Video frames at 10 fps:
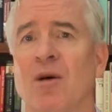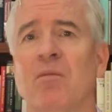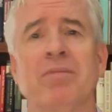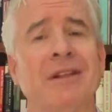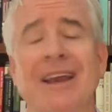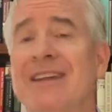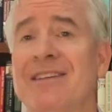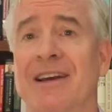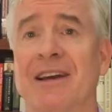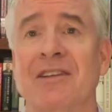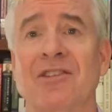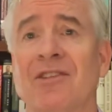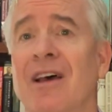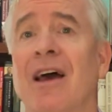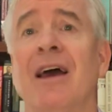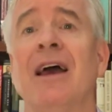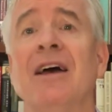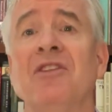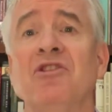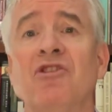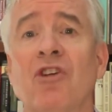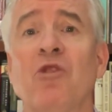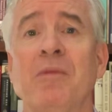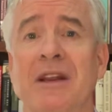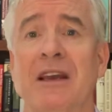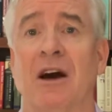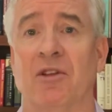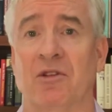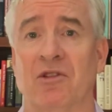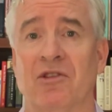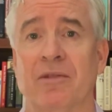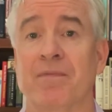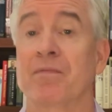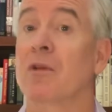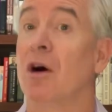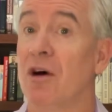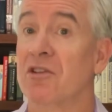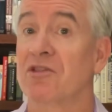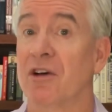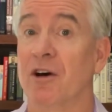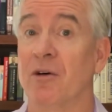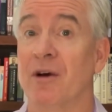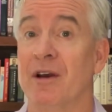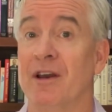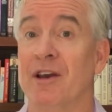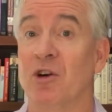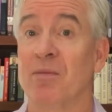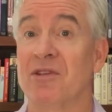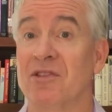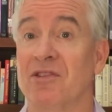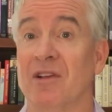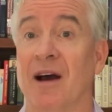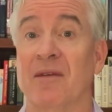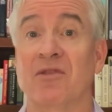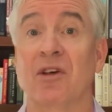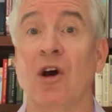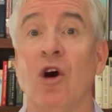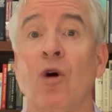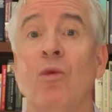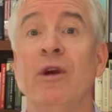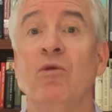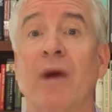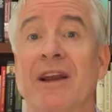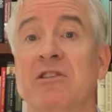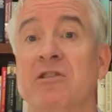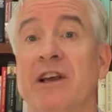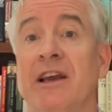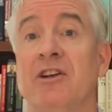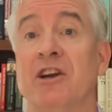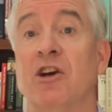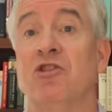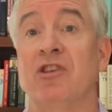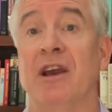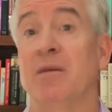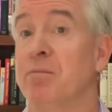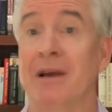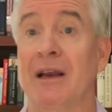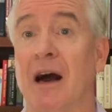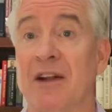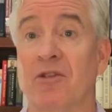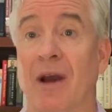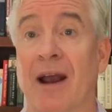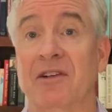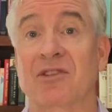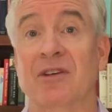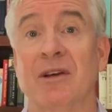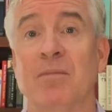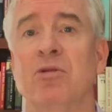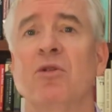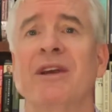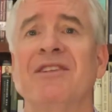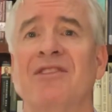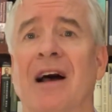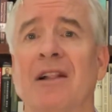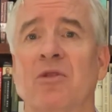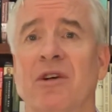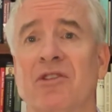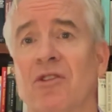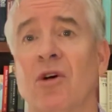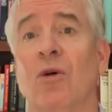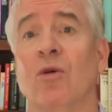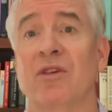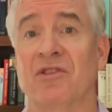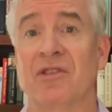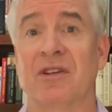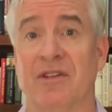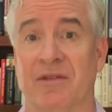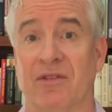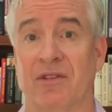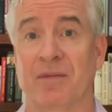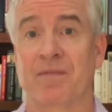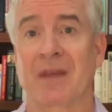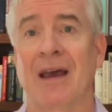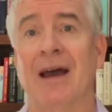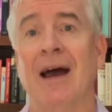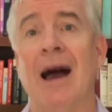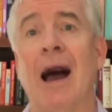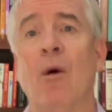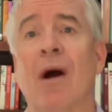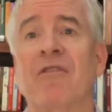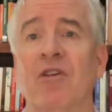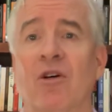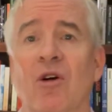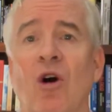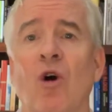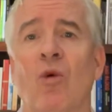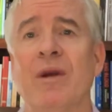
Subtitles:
plane tickets, and so many others. Also, in our business lives, we regularly negotiate big contracts, employee salaries, or incentives. However, we